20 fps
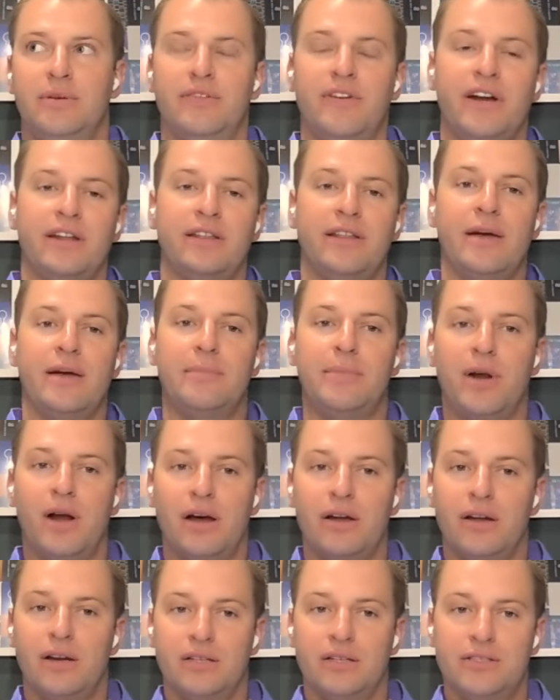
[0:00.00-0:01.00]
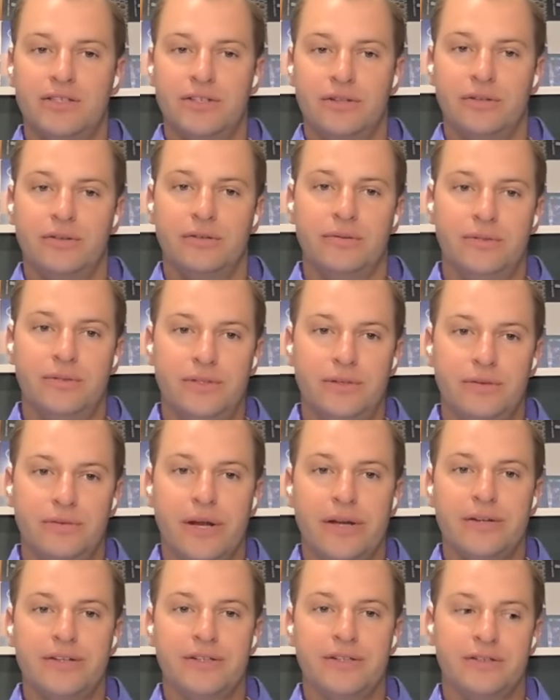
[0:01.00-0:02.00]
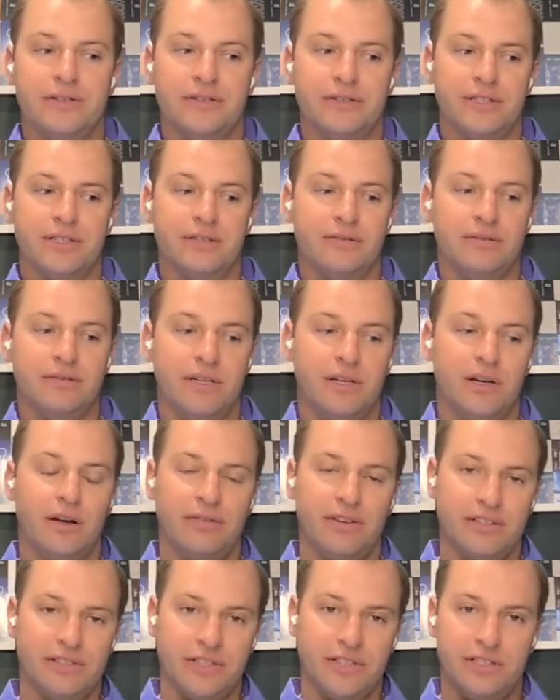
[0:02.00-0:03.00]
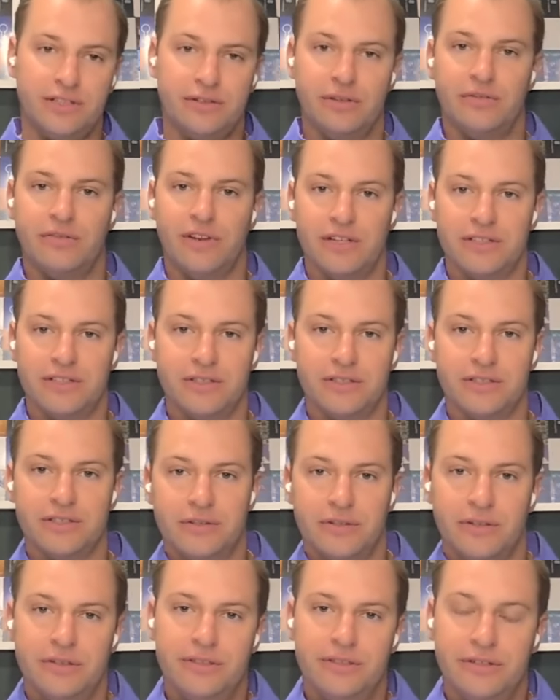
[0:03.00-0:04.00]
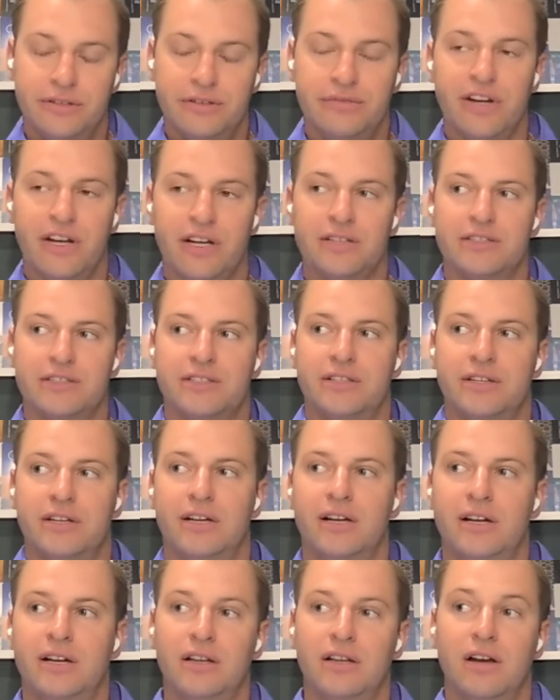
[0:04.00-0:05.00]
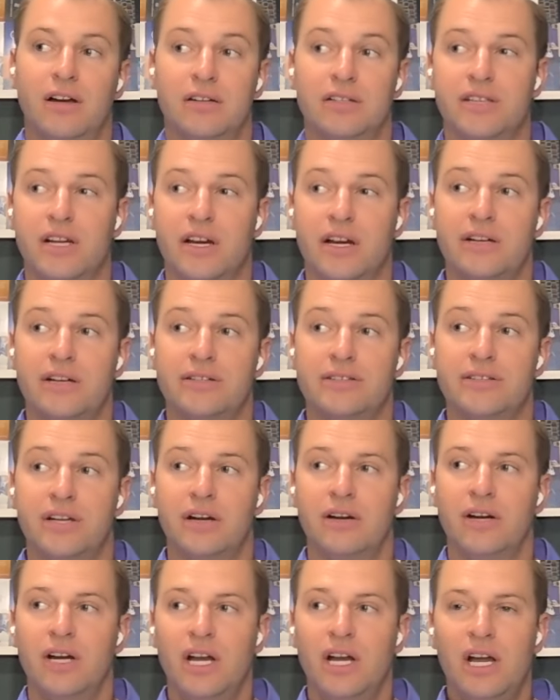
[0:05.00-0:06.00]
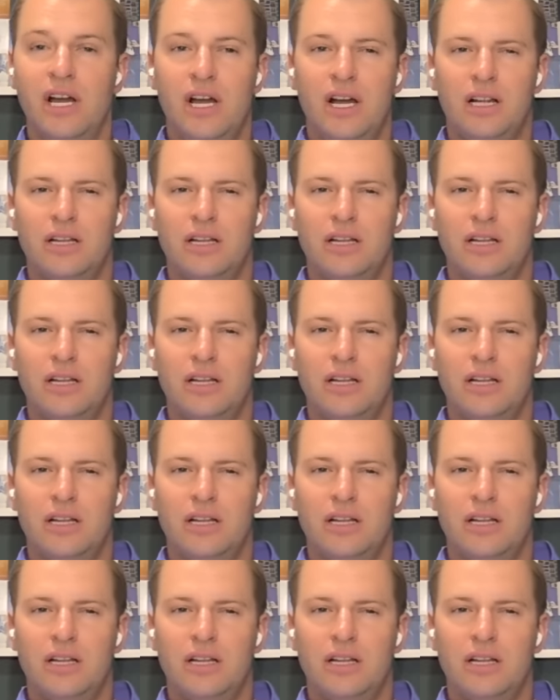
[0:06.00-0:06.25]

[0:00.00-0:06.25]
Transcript: providing that product to renters and obviously to investors to invest alongside. So